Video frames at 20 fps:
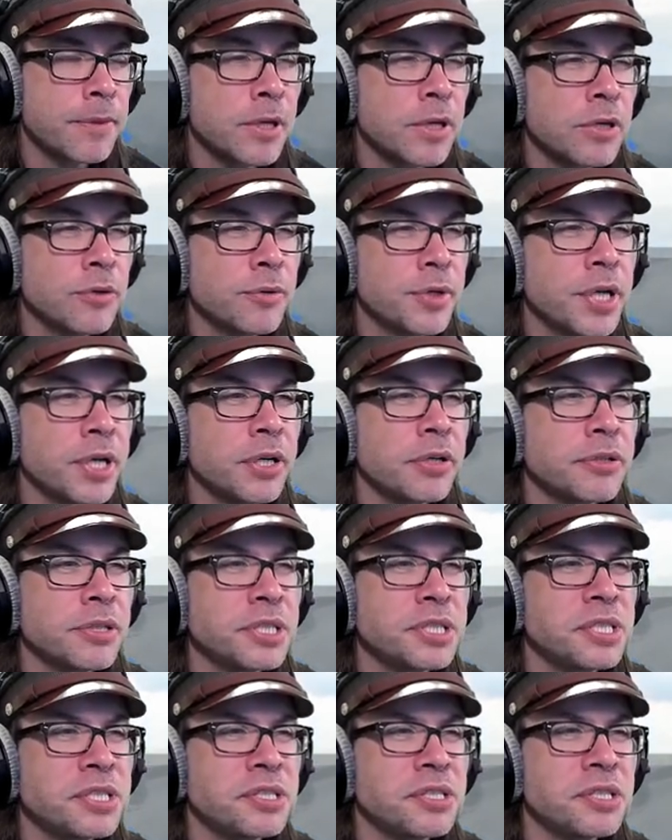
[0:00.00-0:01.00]
Here we go.
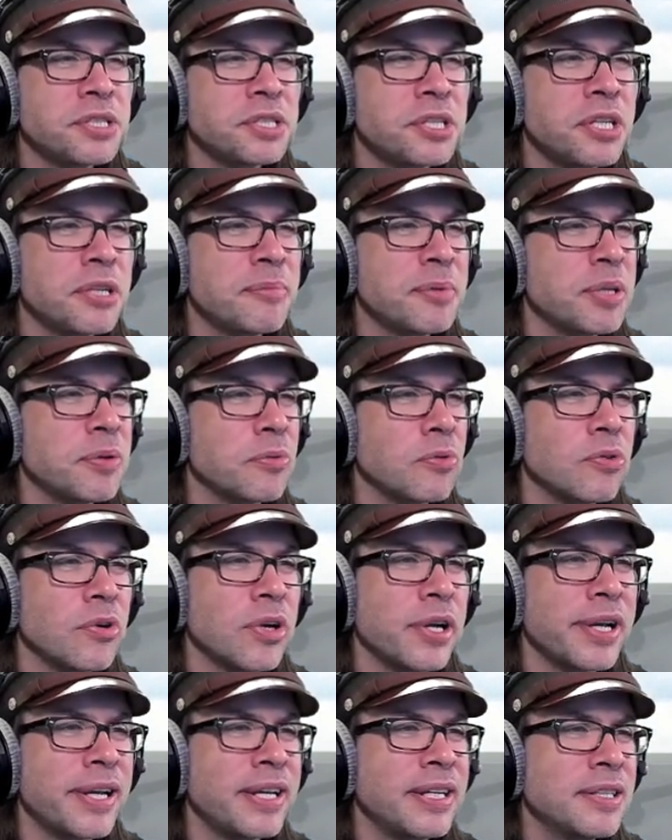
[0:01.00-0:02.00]
This is just going to be
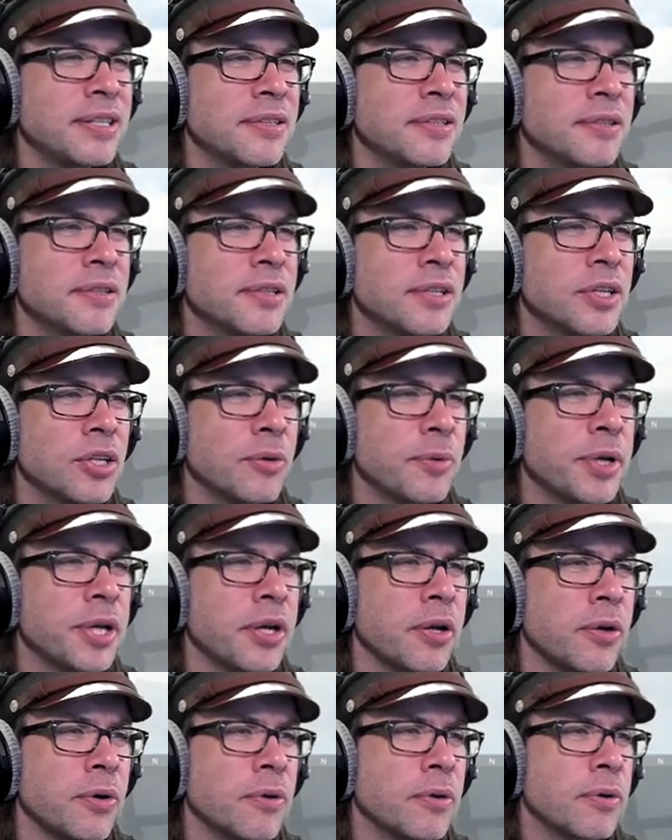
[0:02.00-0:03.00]
right. Here we
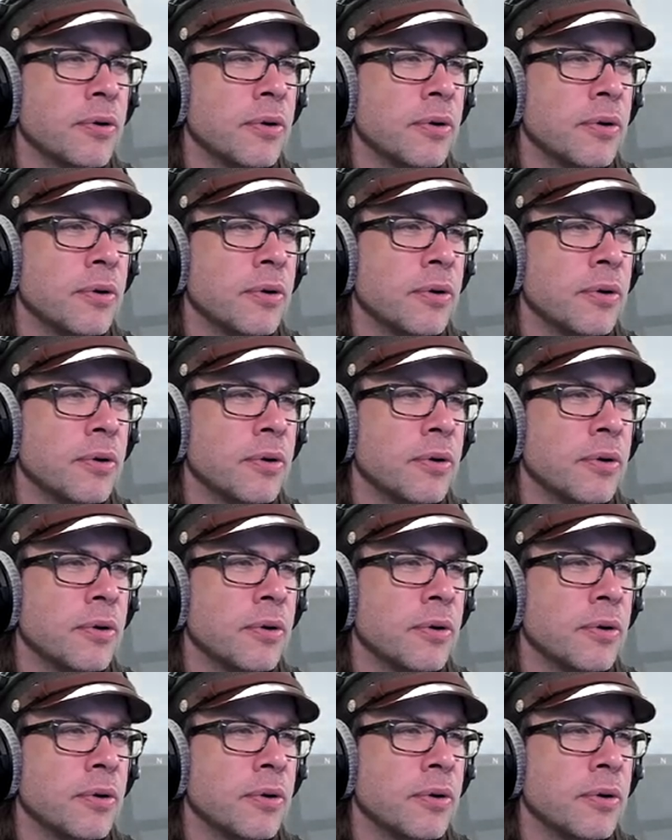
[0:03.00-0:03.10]
go.